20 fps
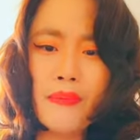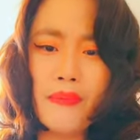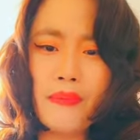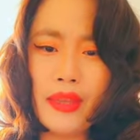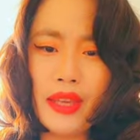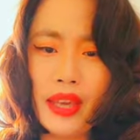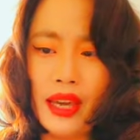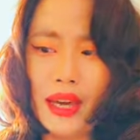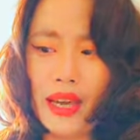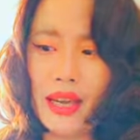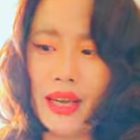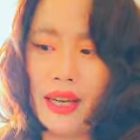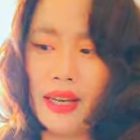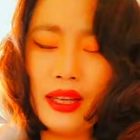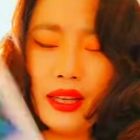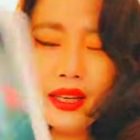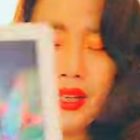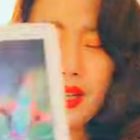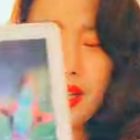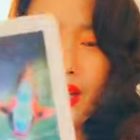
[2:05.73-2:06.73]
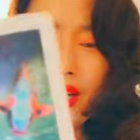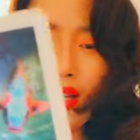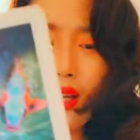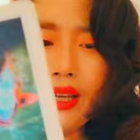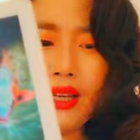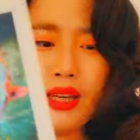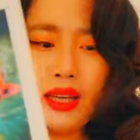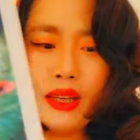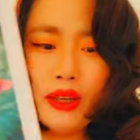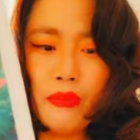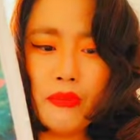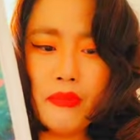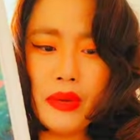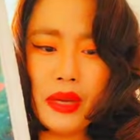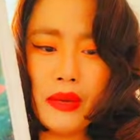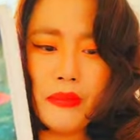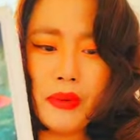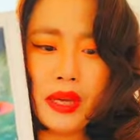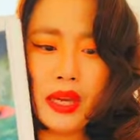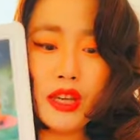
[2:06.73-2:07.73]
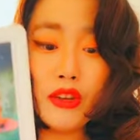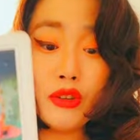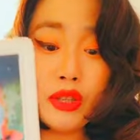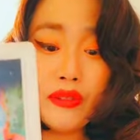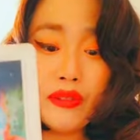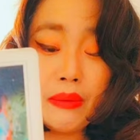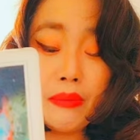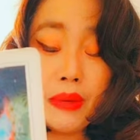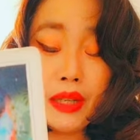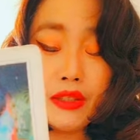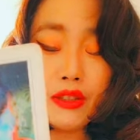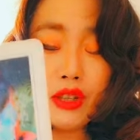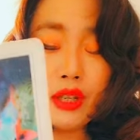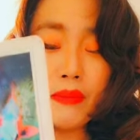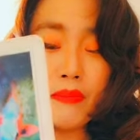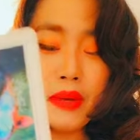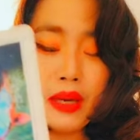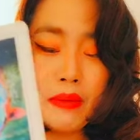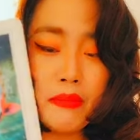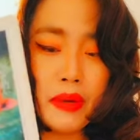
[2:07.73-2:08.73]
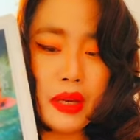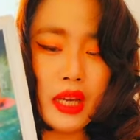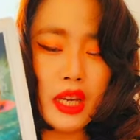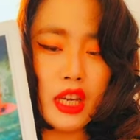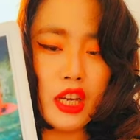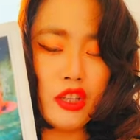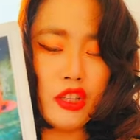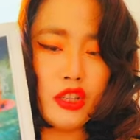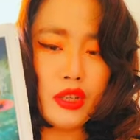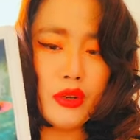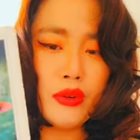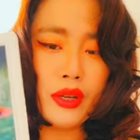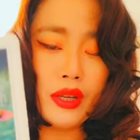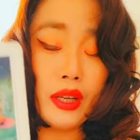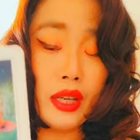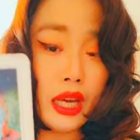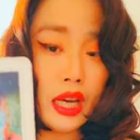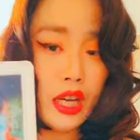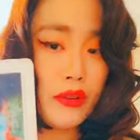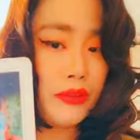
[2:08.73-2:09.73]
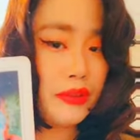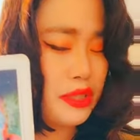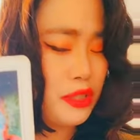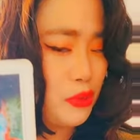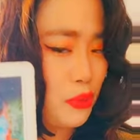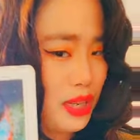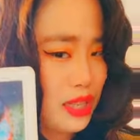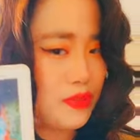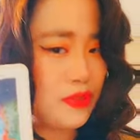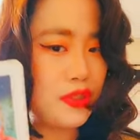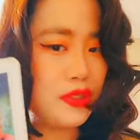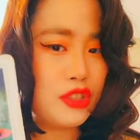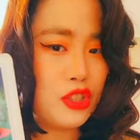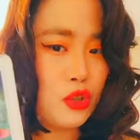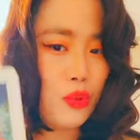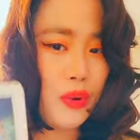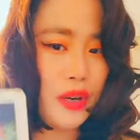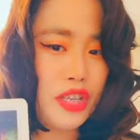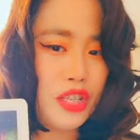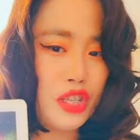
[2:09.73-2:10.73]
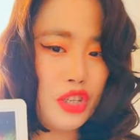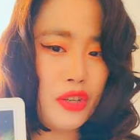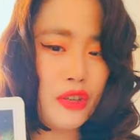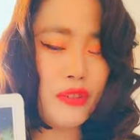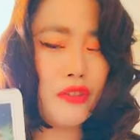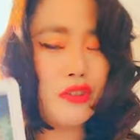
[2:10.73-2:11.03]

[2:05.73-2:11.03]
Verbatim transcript: Yeah, your divine masculine may be undergoing a lot of stressful situation.